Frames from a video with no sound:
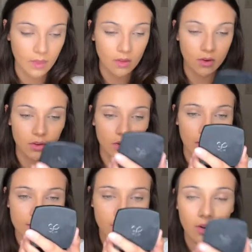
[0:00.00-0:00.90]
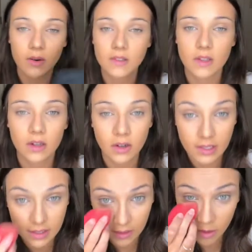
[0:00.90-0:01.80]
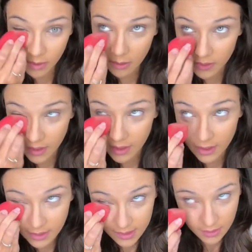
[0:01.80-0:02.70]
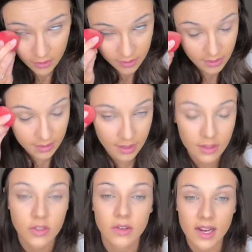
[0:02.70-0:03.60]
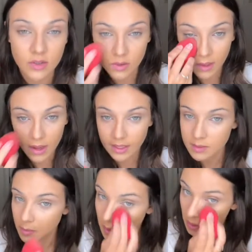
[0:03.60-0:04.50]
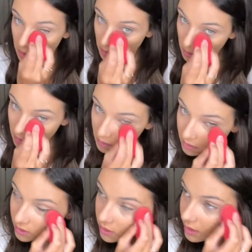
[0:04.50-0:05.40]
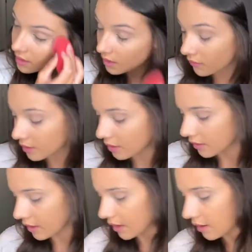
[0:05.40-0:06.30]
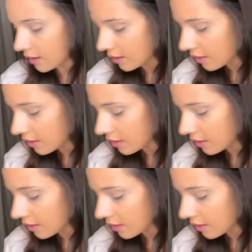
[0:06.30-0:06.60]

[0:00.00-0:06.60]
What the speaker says: your under eyes are always going to crease a little bit with any concealer just because that's your natural lines, but you can definitely